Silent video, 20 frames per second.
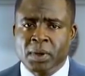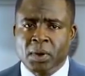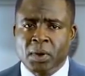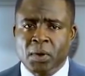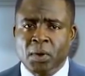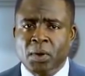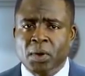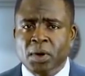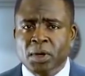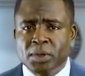
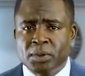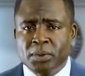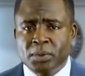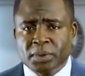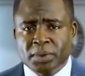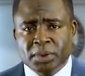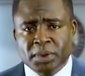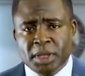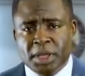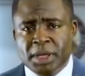All
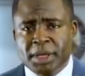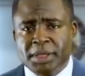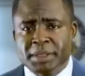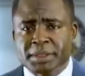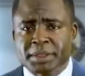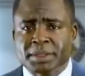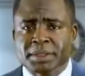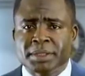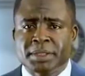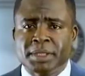good
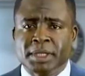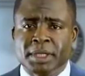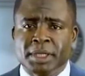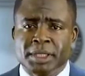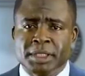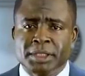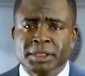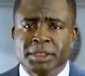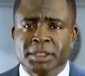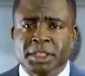things
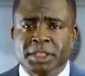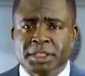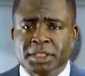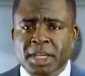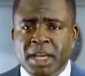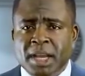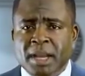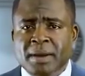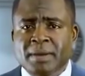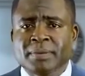
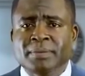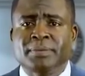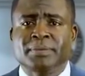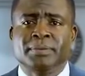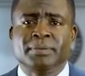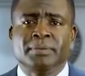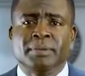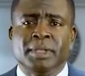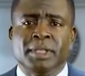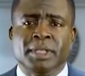deserve
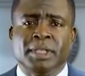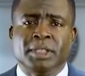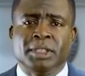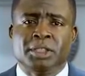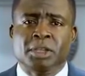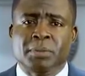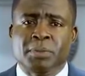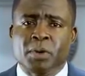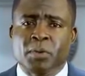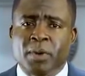
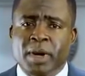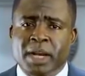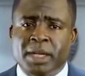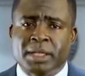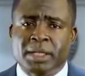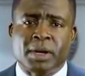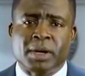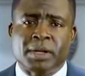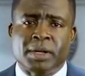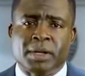to be
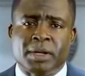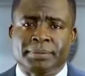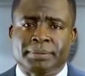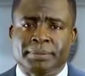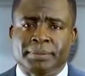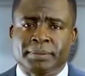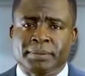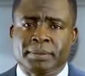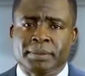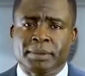well done.
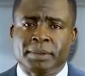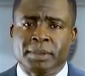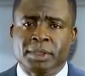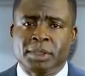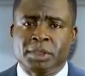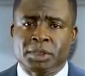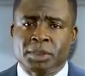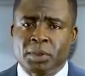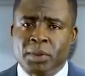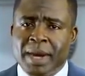
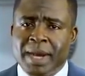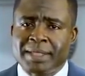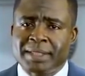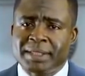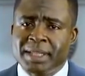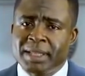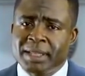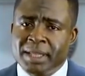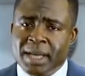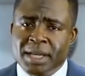So I
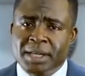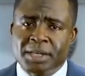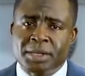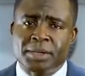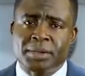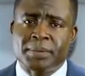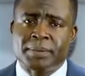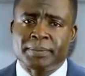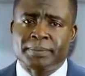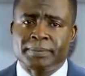say
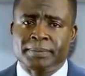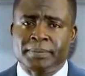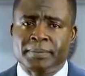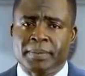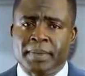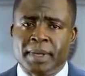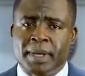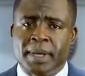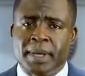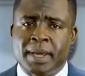thank you
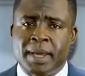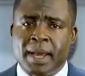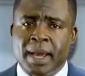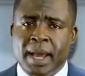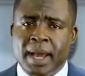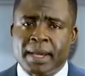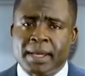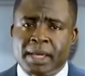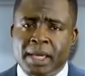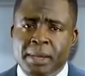
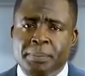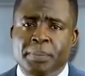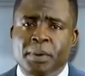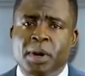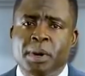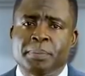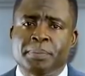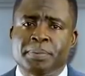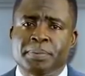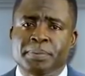and keep
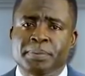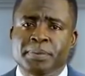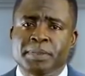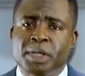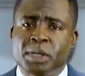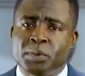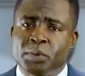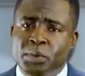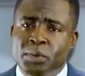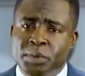up
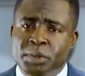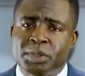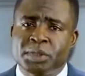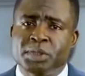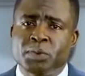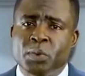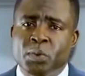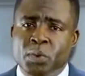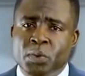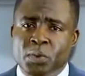the good
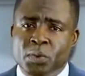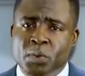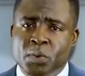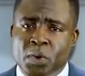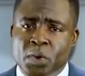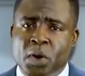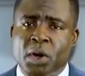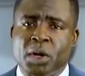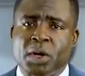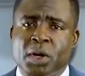
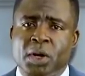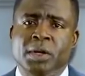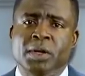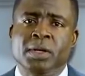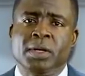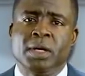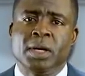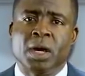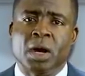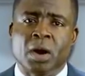work
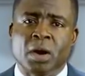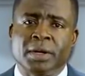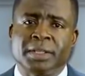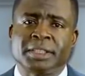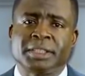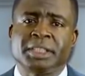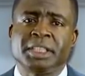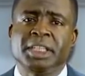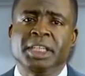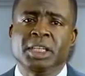
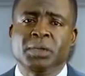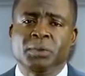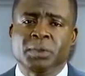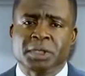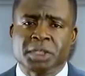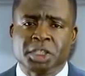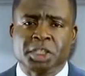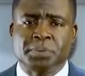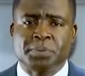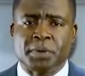until we
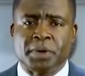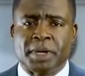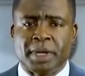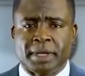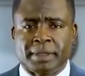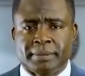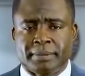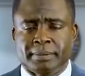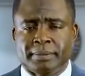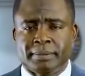reach Buea.